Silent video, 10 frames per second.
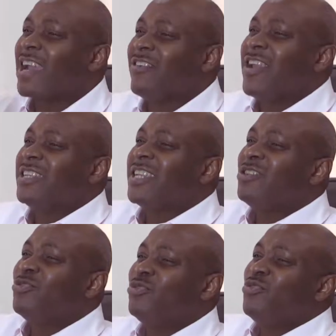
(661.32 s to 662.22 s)
created
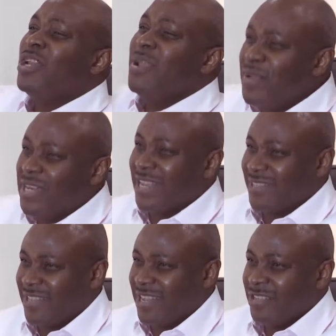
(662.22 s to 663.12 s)
to do limitless
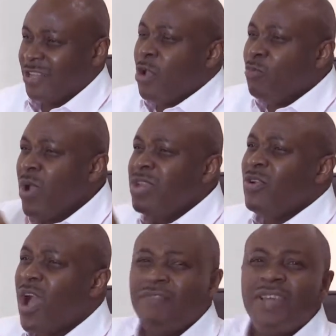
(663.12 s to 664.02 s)
things. When you
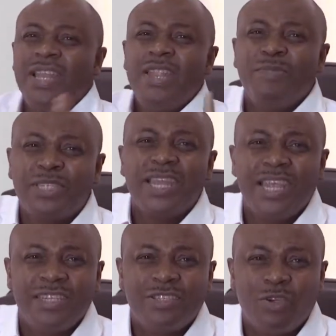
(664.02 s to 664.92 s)
have a limited
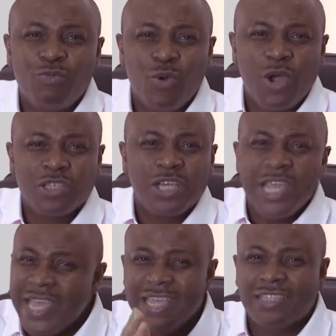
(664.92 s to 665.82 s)
edition watch,
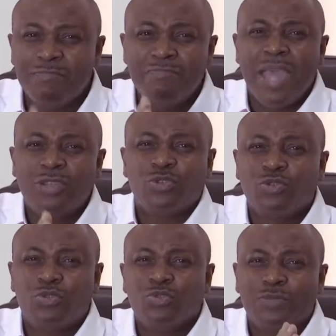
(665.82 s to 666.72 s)
it's meant to
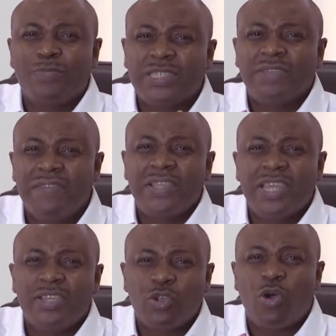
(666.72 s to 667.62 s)
do specific
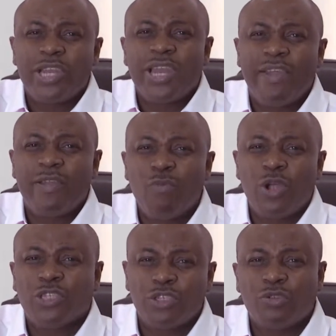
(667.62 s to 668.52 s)
things ordinary
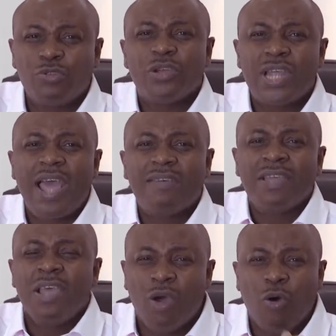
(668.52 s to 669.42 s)
watches do not have
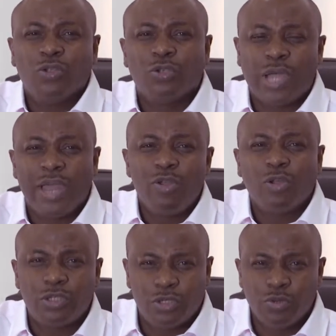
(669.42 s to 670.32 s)
or
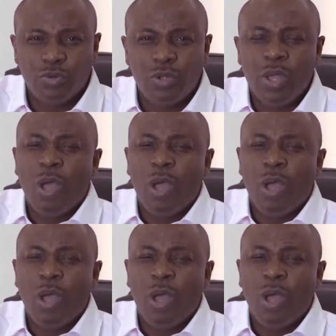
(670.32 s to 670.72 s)
cannot do.